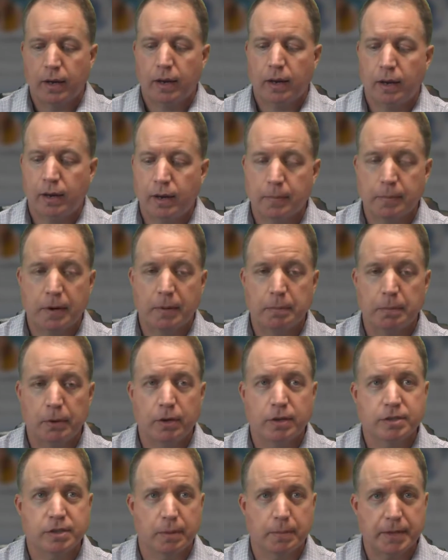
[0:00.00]
and I'm going to blur
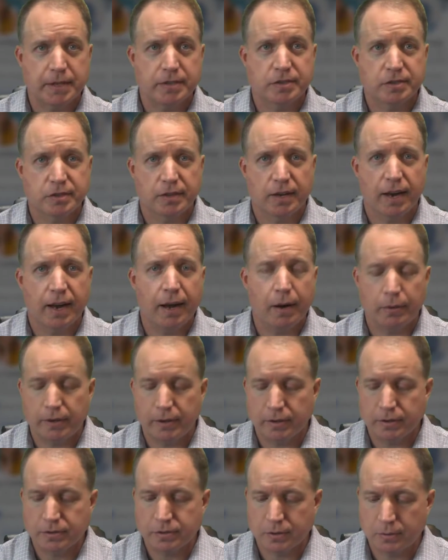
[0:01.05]
some of this out
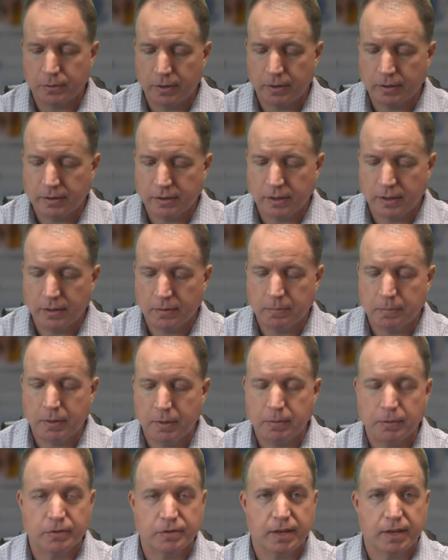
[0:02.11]
here so that
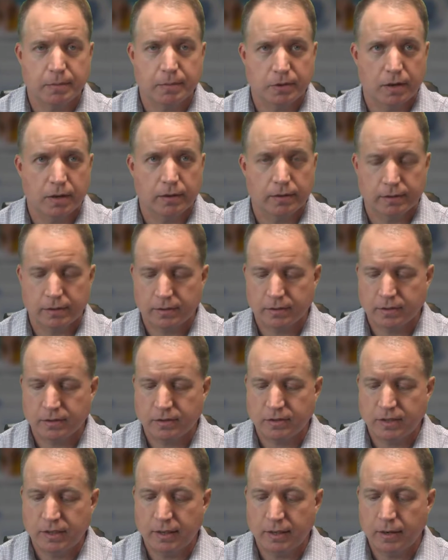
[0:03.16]
people's names aren't
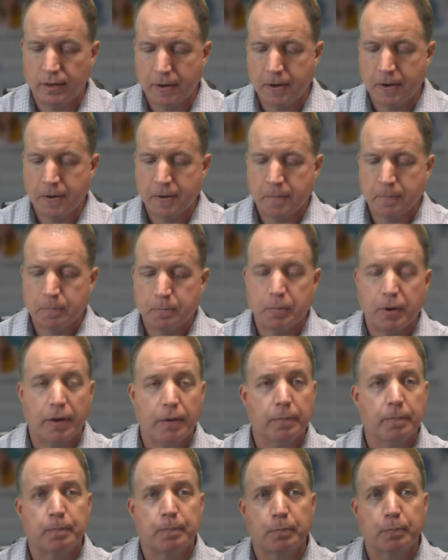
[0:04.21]
seen, but
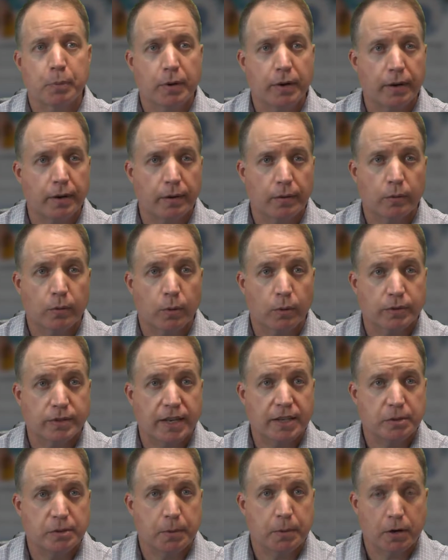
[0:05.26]
put in
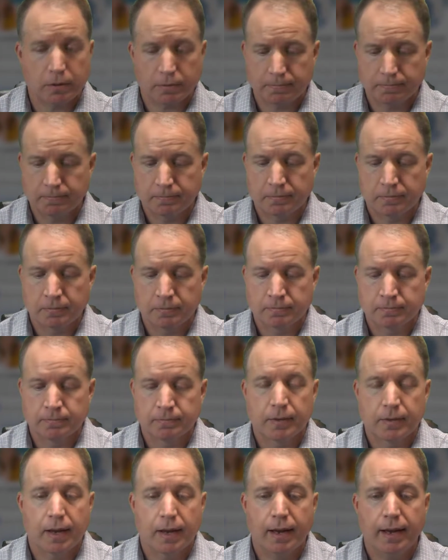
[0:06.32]
quotation mark,
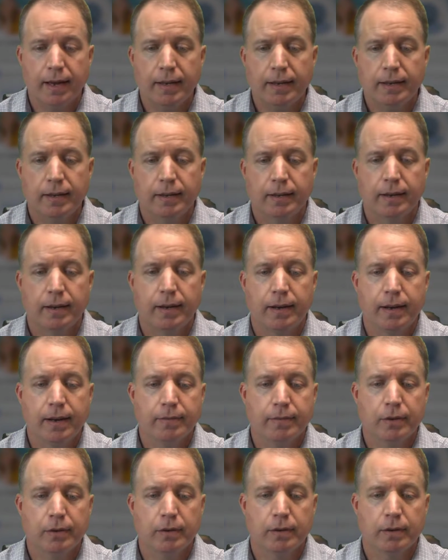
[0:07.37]
I
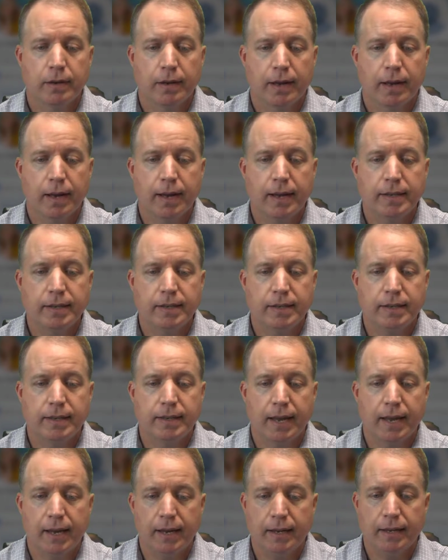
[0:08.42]
never
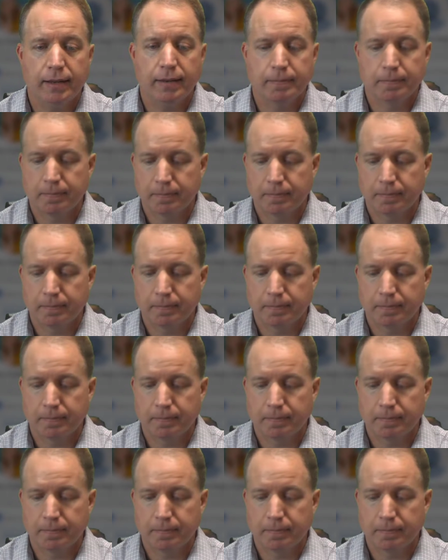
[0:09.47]
IDK,